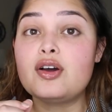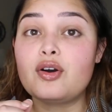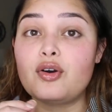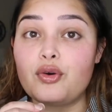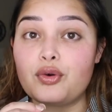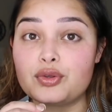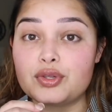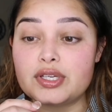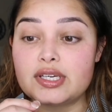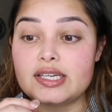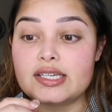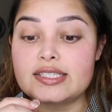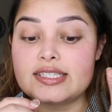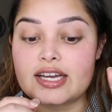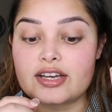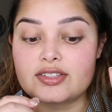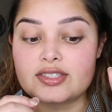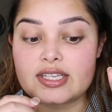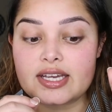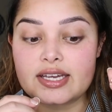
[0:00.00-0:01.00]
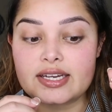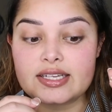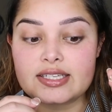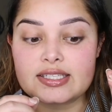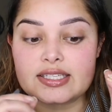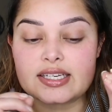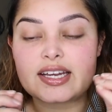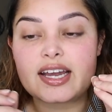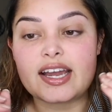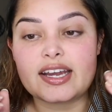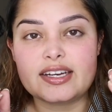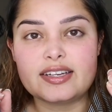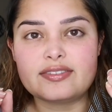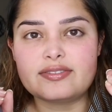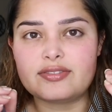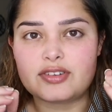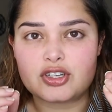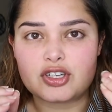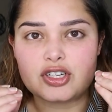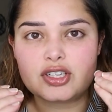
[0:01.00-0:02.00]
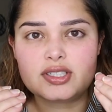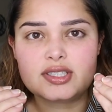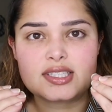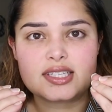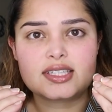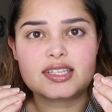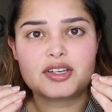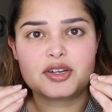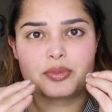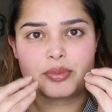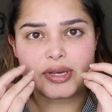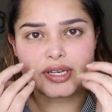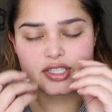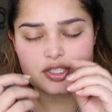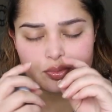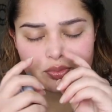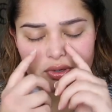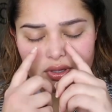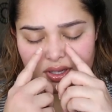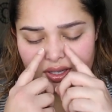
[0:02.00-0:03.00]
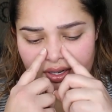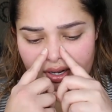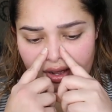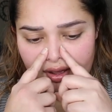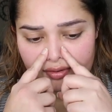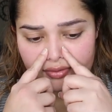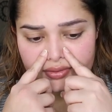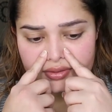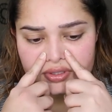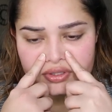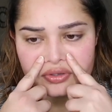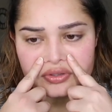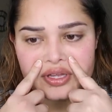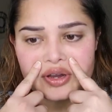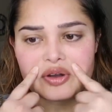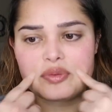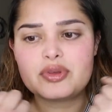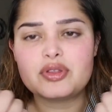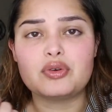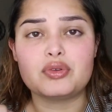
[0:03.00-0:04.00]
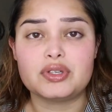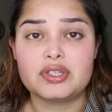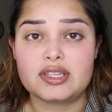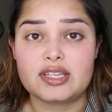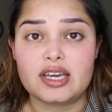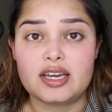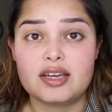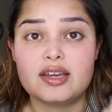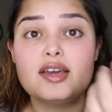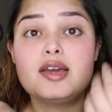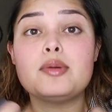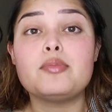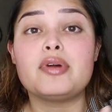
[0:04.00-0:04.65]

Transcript: Only downside is it kind of hurts a little bit to pull it off. So that would be the only thing.